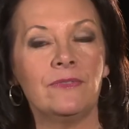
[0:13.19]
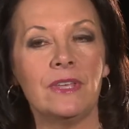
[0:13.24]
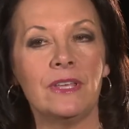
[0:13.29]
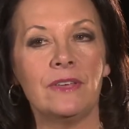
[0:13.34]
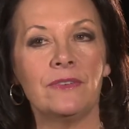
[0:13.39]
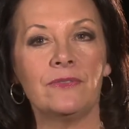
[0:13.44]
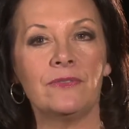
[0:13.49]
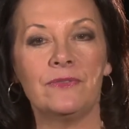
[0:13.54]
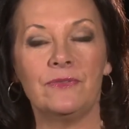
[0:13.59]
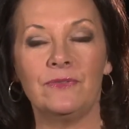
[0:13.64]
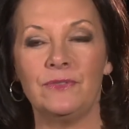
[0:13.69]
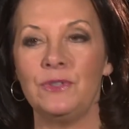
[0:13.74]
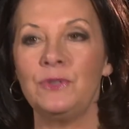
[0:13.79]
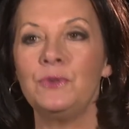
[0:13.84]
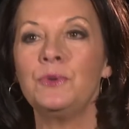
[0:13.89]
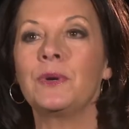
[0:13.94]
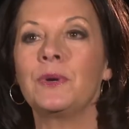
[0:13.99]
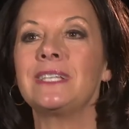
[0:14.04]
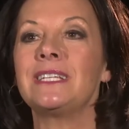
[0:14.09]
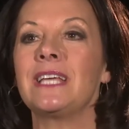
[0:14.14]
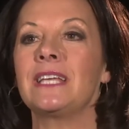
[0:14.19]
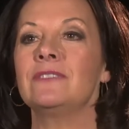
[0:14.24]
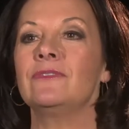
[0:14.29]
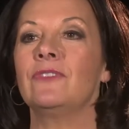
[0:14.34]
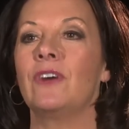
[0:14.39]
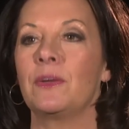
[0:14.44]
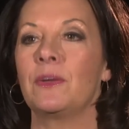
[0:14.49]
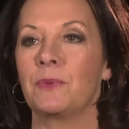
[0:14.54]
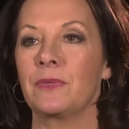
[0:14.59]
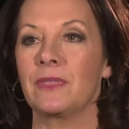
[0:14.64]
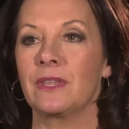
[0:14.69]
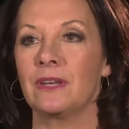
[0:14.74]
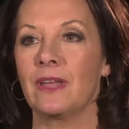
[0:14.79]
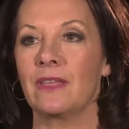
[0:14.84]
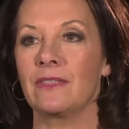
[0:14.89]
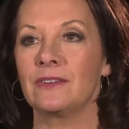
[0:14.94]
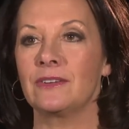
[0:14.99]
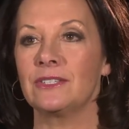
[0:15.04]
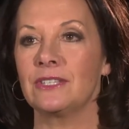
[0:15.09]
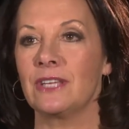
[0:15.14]
if you identify with
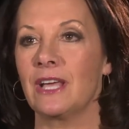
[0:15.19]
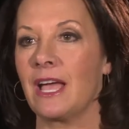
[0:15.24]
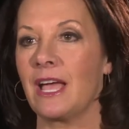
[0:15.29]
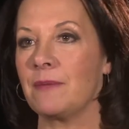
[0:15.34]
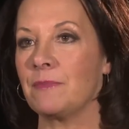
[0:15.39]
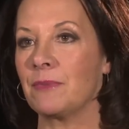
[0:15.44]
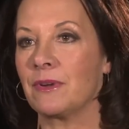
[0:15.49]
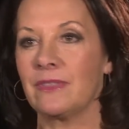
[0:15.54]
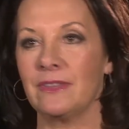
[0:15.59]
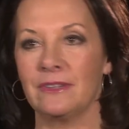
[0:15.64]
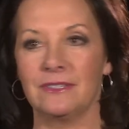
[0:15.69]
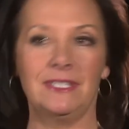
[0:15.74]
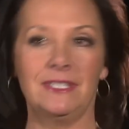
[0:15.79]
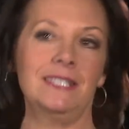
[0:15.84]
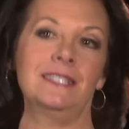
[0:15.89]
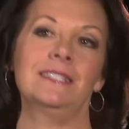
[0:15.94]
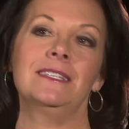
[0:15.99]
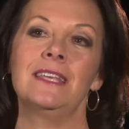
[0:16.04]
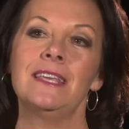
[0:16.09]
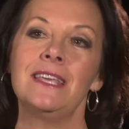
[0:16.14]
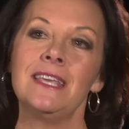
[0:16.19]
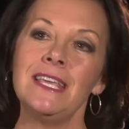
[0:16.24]
another CIMer, there's this